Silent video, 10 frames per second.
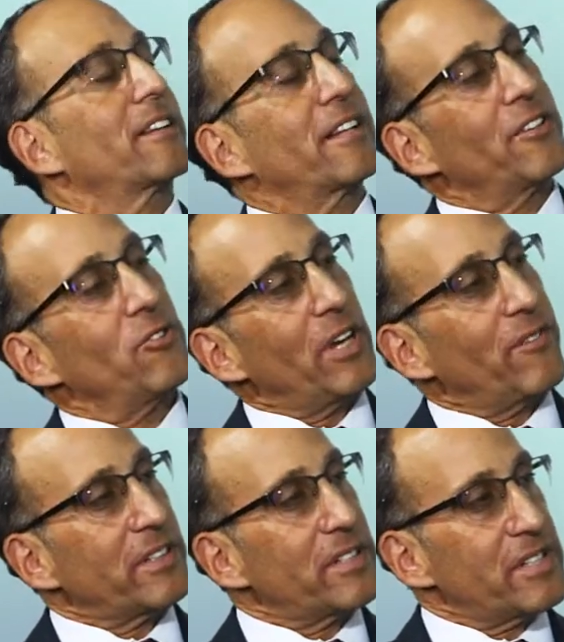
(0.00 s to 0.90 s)
can you
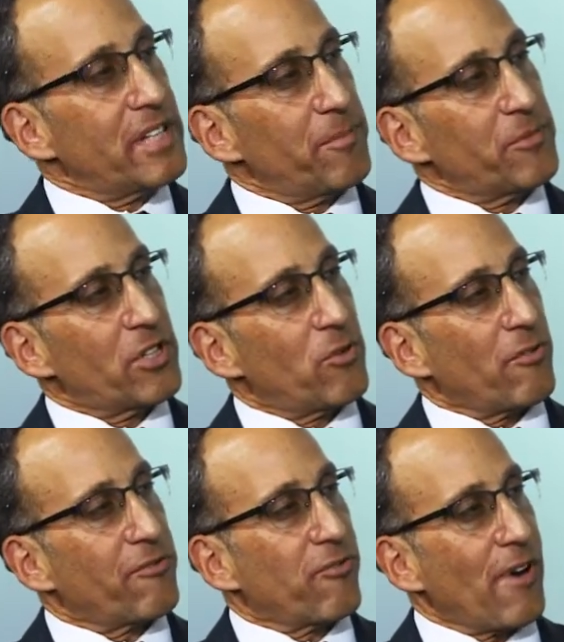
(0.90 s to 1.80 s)
give a tip to the
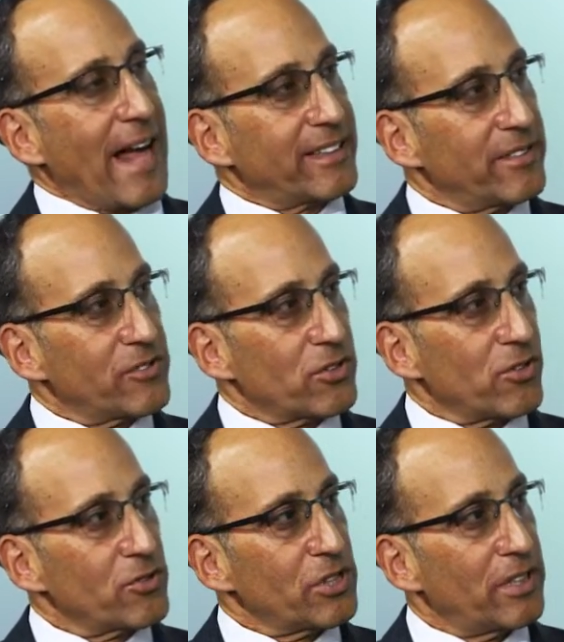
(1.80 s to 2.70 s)
refractive
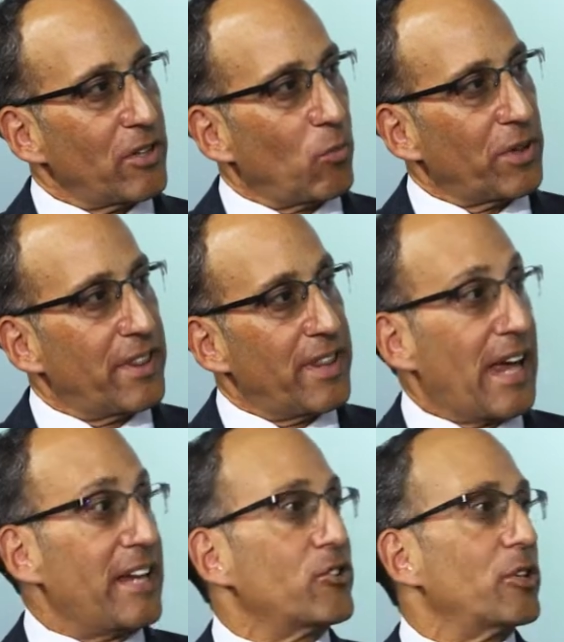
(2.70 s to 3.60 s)
surgeon on what
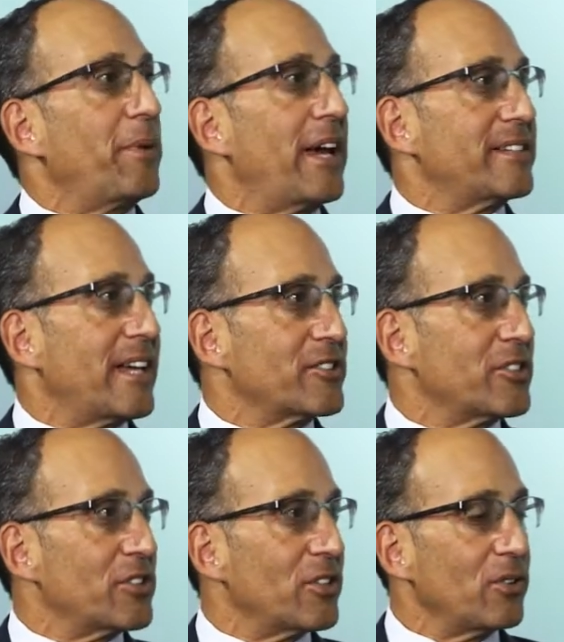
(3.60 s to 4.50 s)
they should pay
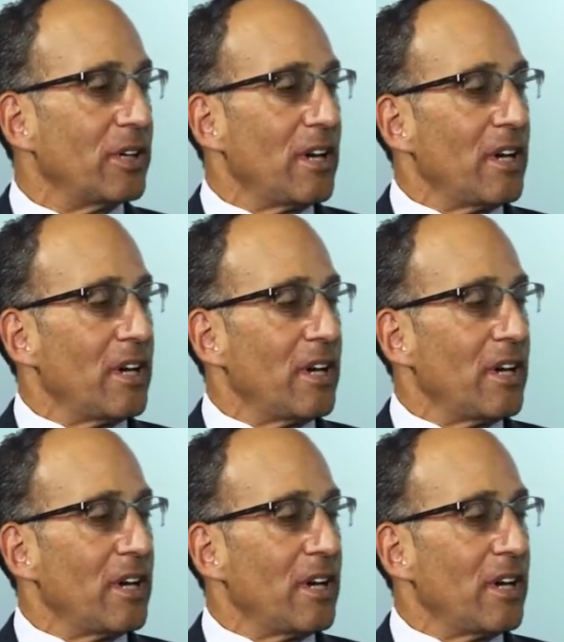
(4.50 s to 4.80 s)
attention to